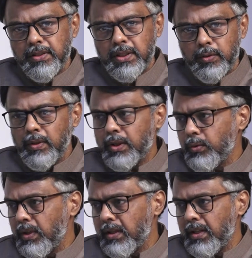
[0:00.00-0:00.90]
secular
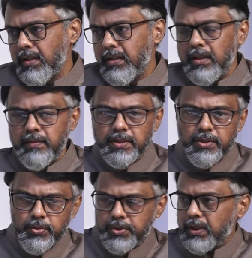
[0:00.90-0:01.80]
ruler and he was a
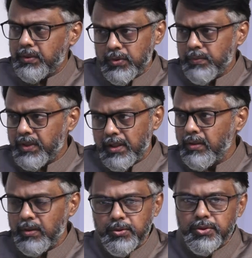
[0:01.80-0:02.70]
social reformer and
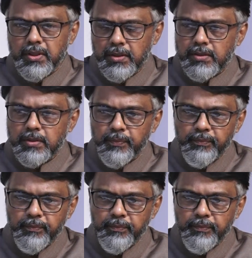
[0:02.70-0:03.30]
all those things.